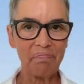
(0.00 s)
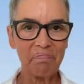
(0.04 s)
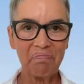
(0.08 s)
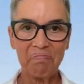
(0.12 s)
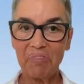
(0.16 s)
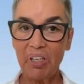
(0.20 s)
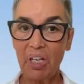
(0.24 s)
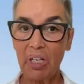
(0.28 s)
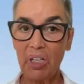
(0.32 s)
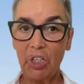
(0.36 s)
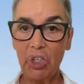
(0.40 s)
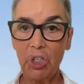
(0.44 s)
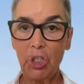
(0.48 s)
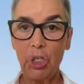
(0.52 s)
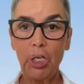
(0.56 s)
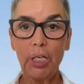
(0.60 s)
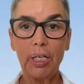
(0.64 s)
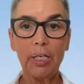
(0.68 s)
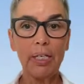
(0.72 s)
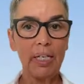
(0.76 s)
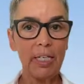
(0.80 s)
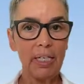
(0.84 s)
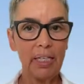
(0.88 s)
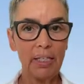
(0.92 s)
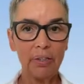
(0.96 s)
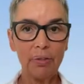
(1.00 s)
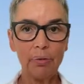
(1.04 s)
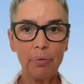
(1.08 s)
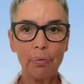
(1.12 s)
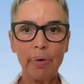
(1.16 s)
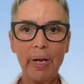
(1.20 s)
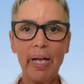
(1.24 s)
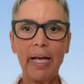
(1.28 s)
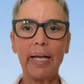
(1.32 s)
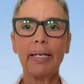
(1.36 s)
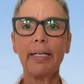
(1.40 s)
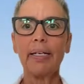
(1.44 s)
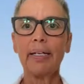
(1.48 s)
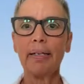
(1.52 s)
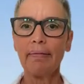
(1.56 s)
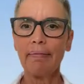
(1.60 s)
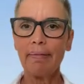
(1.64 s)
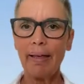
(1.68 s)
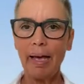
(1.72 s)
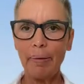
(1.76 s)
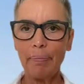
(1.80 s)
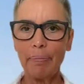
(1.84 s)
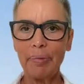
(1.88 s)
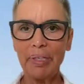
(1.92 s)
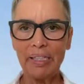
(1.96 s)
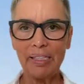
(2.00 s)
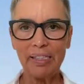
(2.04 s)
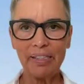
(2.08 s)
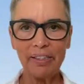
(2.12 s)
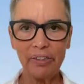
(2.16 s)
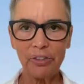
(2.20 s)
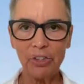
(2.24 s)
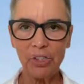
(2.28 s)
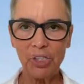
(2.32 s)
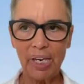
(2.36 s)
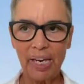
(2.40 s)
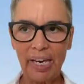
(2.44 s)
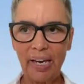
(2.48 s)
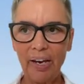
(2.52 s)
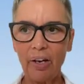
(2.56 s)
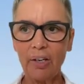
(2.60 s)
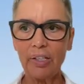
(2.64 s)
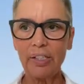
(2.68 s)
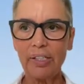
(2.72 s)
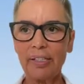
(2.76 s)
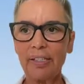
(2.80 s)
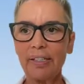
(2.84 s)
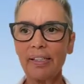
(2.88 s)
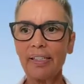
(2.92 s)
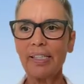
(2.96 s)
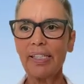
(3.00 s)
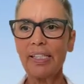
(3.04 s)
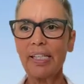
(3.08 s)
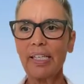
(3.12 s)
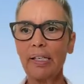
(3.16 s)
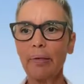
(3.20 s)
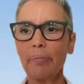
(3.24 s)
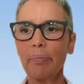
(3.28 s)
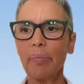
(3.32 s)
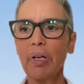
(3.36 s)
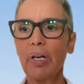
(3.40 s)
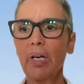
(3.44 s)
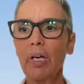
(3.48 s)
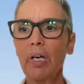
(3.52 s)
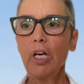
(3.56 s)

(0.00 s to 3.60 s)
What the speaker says: Not good. In the red, that means there's chaos in the team.